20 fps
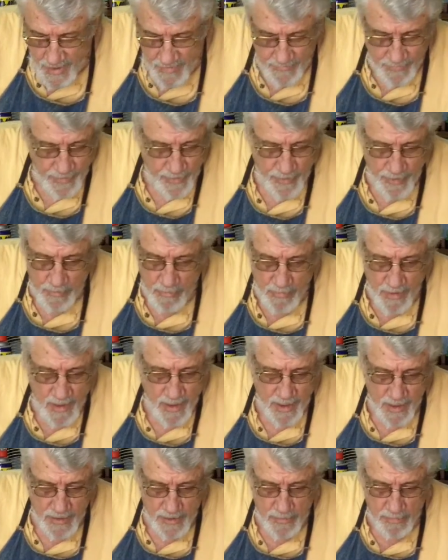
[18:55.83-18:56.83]
not very
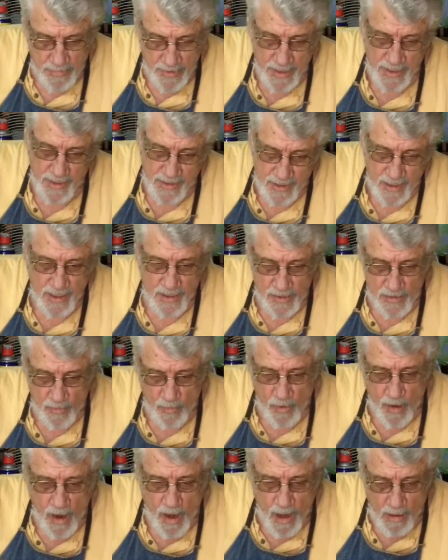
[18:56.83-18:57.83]
much, but it does
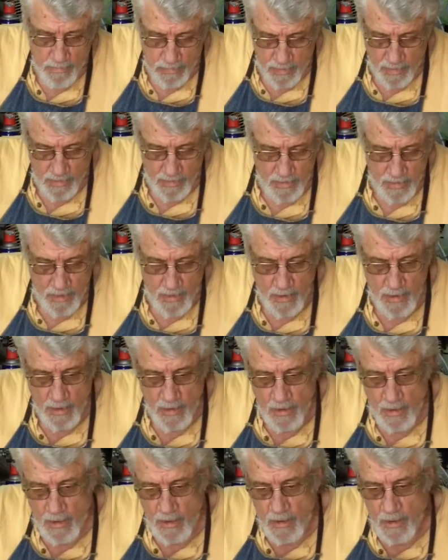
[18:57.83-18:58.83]
wobble.
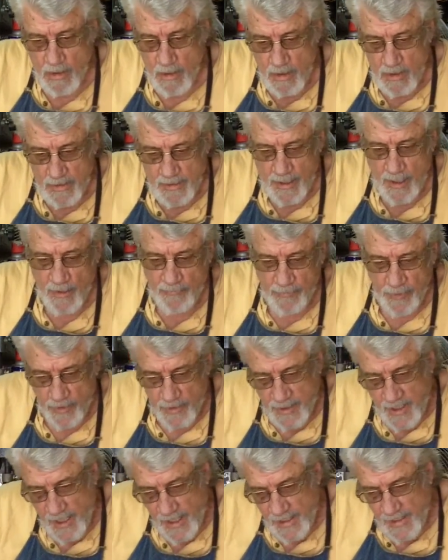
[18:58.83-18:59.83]
Now, if
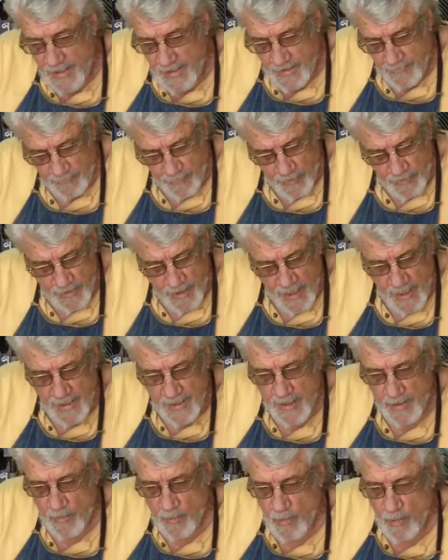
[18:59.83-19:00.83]
you're
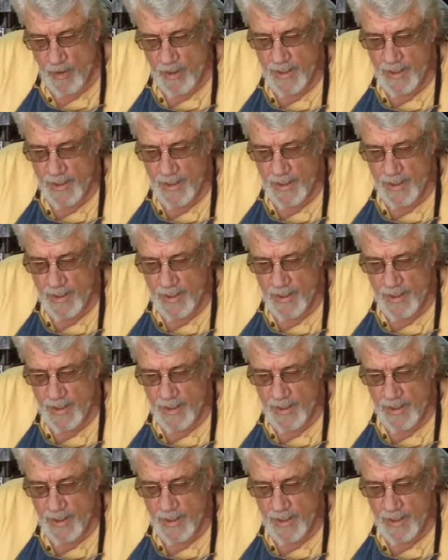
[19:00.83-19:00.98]
cutting